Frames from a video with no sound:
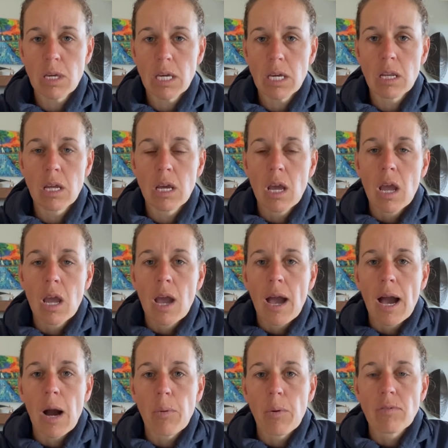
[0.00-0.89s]
it.
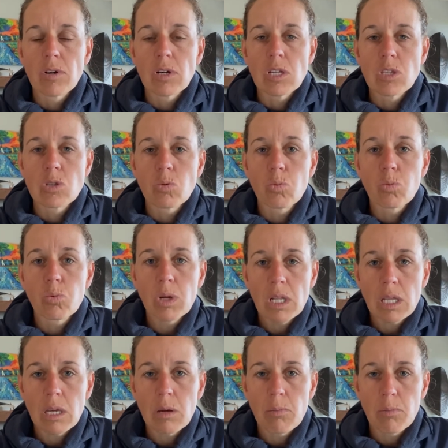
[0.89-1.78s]
However, it's
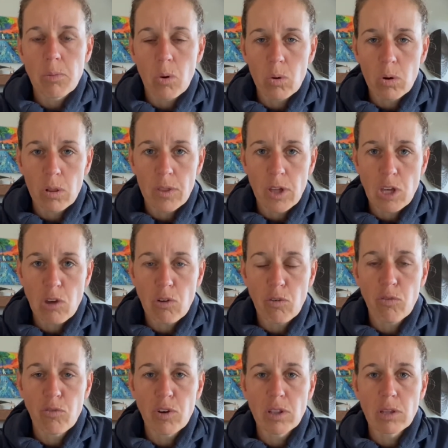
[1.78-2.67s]
really important that you
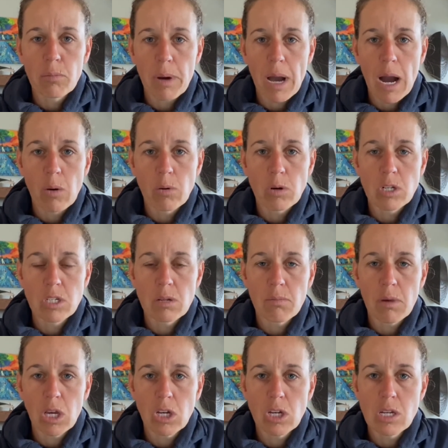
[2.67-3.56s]
feel empowered to
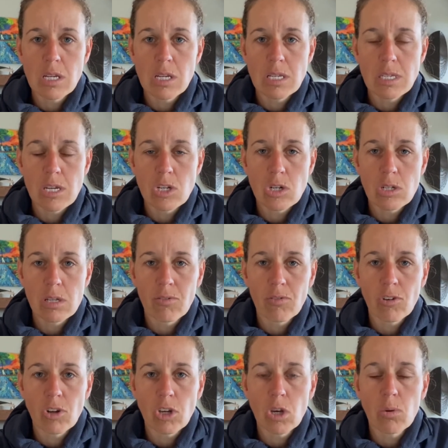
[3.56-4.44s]
make good decisions
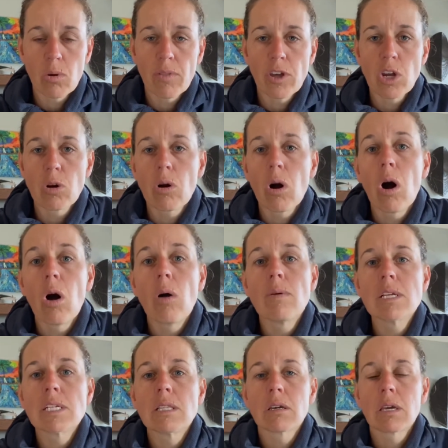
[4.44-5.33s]
for you, and that you're
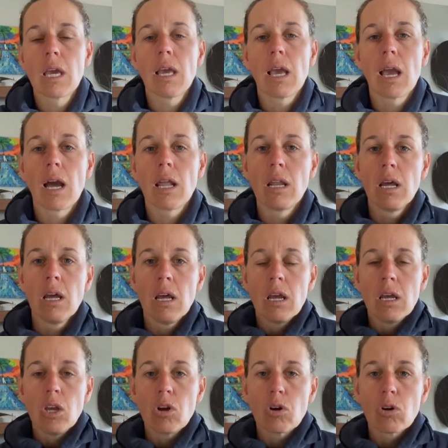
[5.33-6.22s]
always looking at
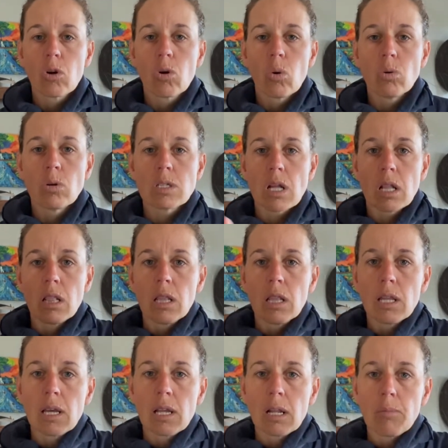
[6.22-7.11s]
your goals a
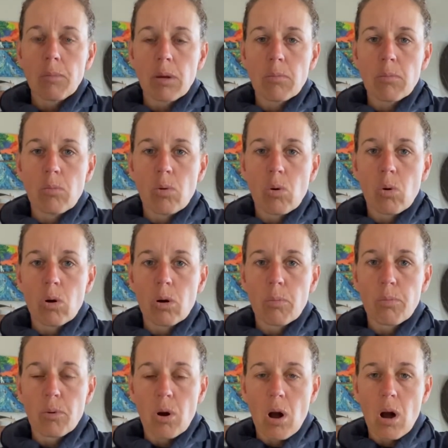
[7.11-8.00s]
little bit more
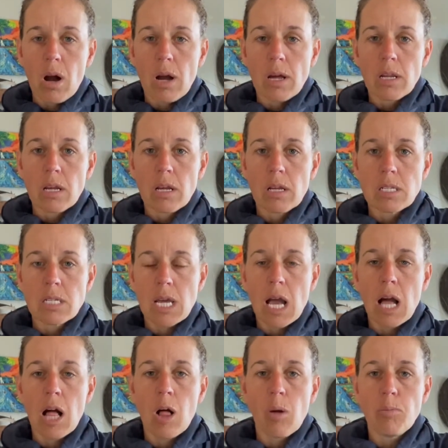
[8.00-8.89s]
broad to
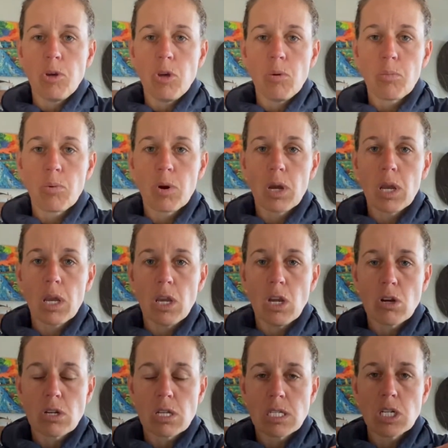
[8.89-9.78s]
help you bring
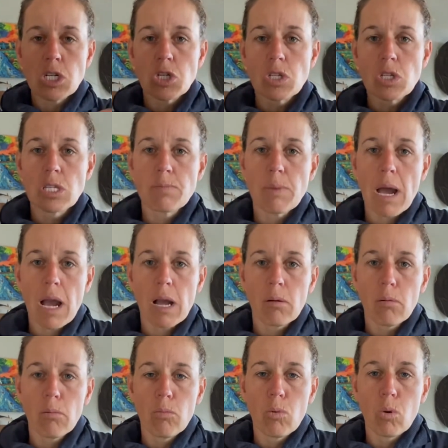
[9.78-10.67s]
your decisions
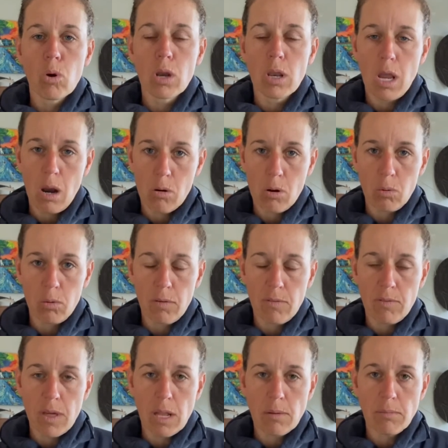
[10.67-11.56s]
back more narrow, if
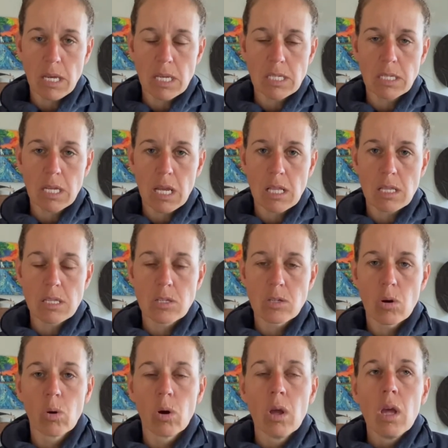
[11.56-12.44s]
that makes sense.
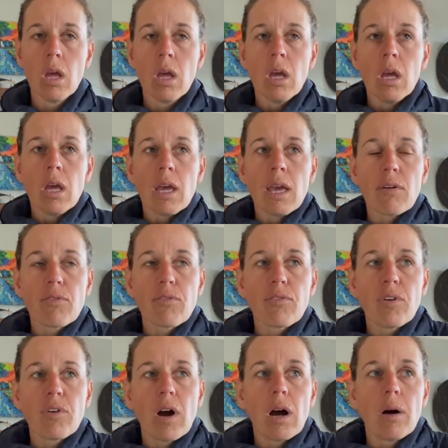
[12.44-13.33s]
So
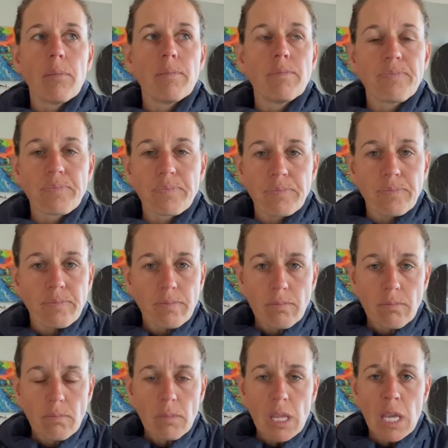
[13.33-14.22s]
if
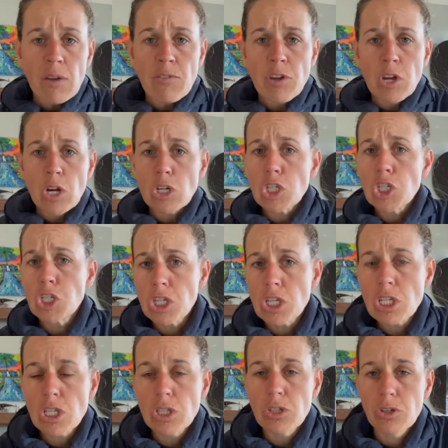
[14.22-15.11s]
you're
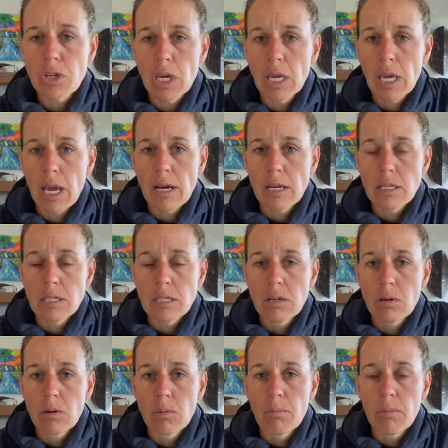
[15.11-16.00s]
just looking at
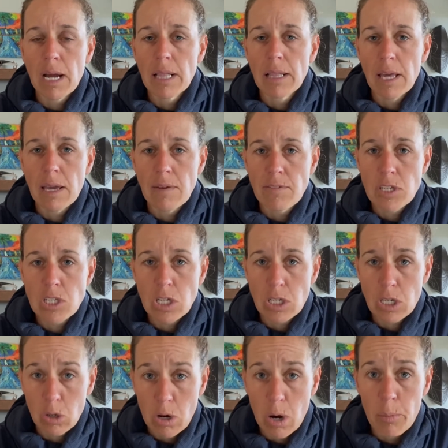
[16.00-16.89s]
my life is going
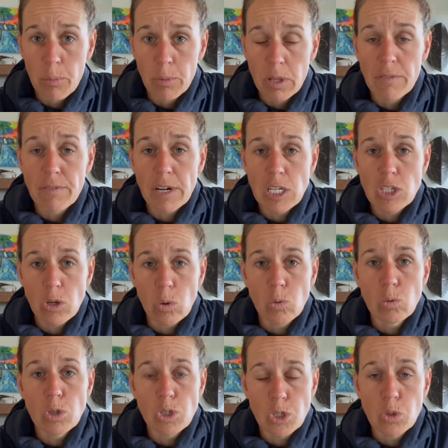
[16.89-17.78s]
to crumble if I
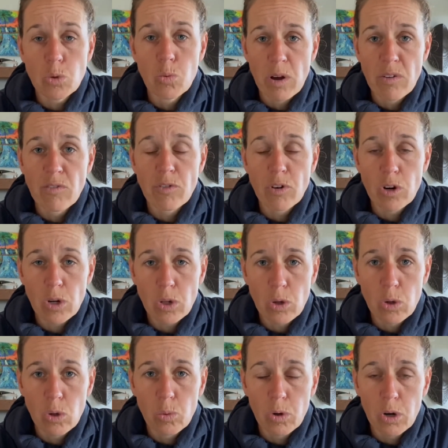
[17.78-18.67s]
don't do one
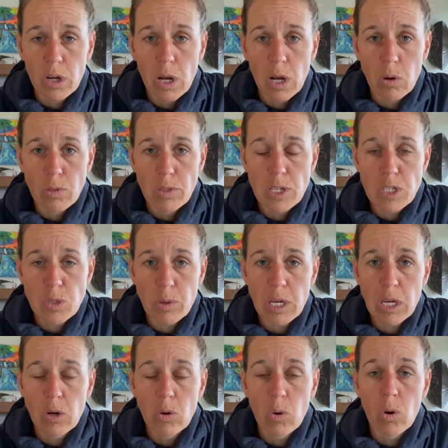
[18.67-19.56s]
vertical workout this
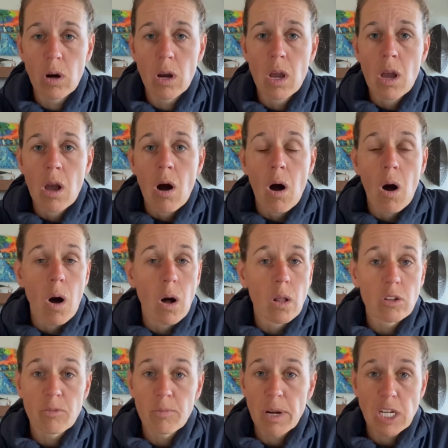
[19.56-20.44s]
week, or all
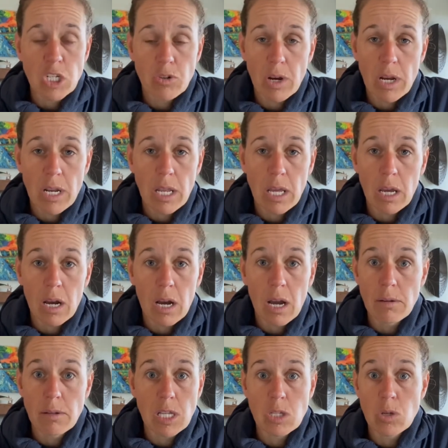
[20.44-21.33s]
of my training,
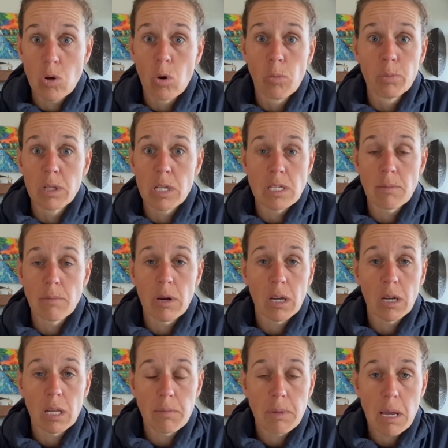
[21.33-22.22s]
it's hopeless. I'm not
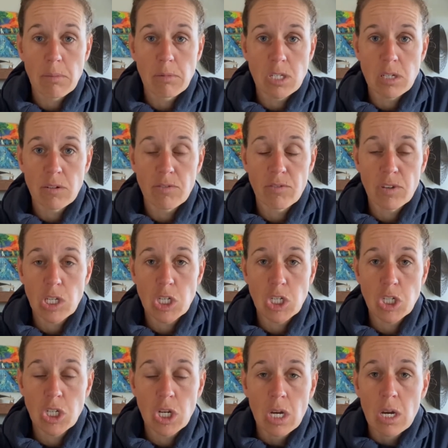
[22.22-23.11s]
going to be able to
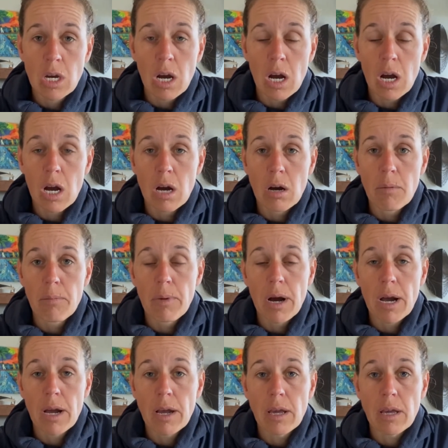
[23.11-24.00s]
finish
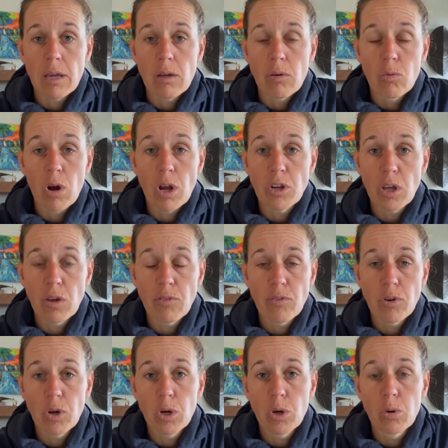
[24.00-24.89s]
my
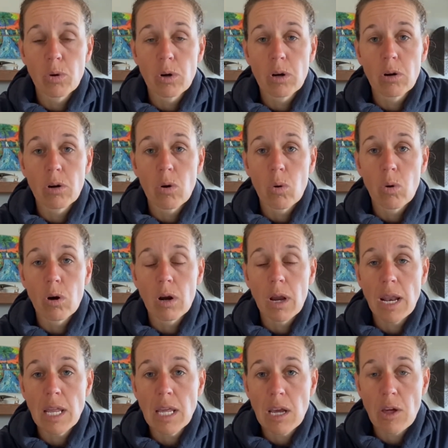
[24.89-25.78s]
rendezvous or
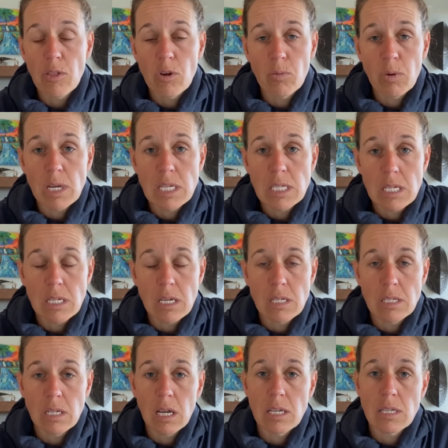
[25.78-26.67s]
any other race this
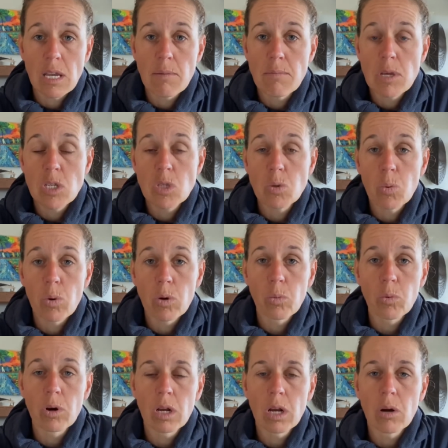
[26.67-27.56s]
season because I missed one
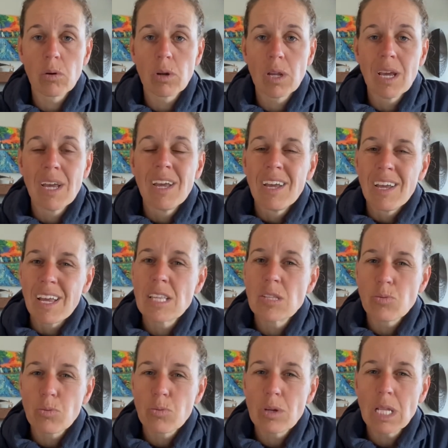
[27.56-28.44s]
workout.
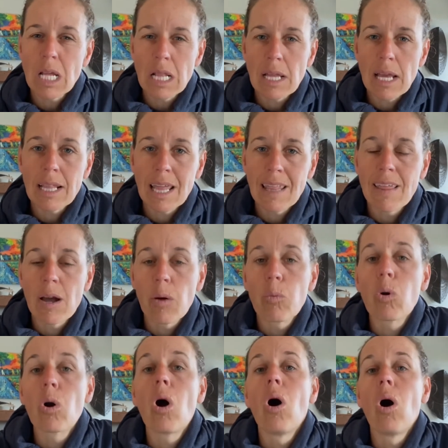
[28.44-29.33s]
It's really likely that
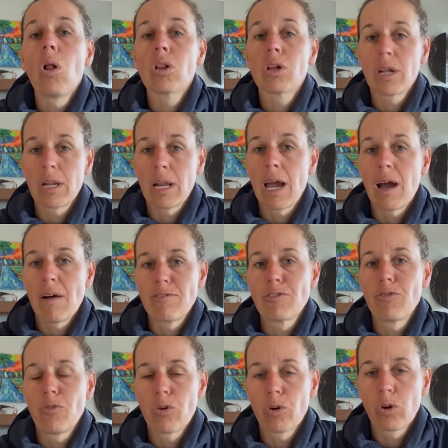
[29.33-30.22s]
we're all going to have to
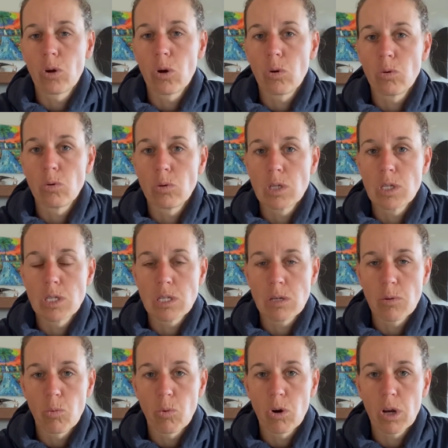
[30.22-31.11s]
forego
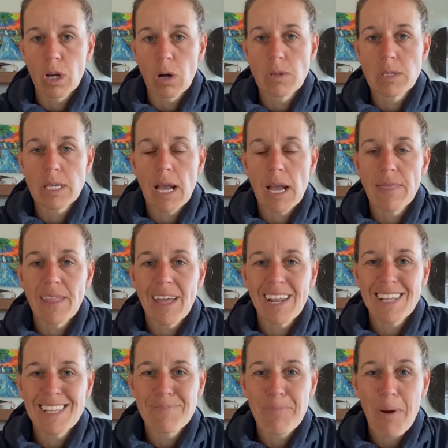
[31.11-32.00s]
some workouts, and that
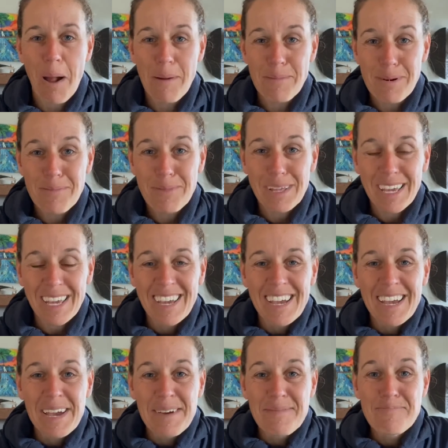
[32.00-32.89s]
it's probably
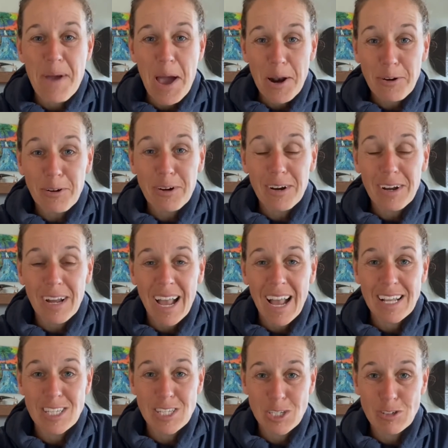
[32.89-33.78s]
better
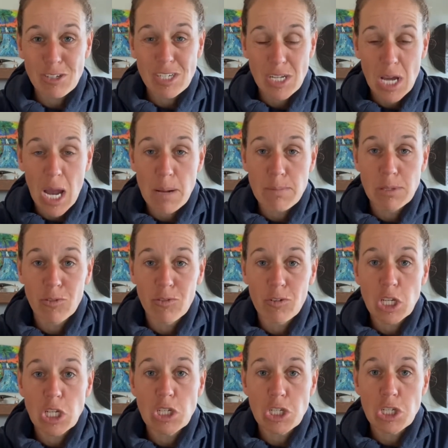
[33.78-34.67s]
at certain times for
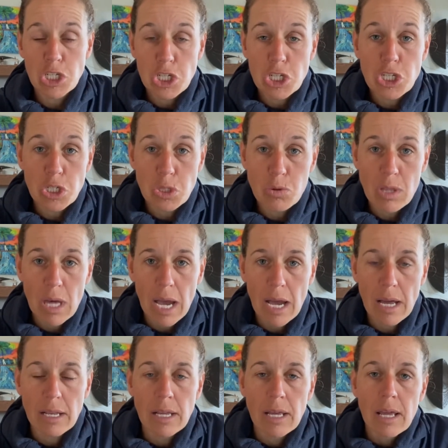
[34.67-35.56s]
you to do
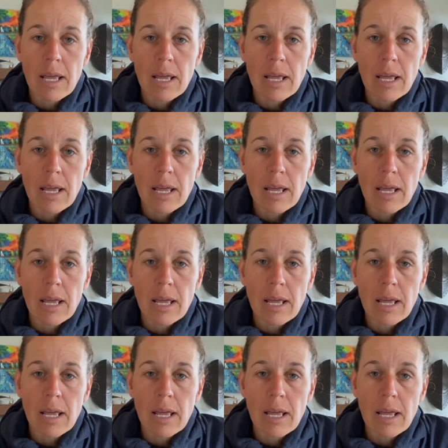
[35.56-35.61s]
that.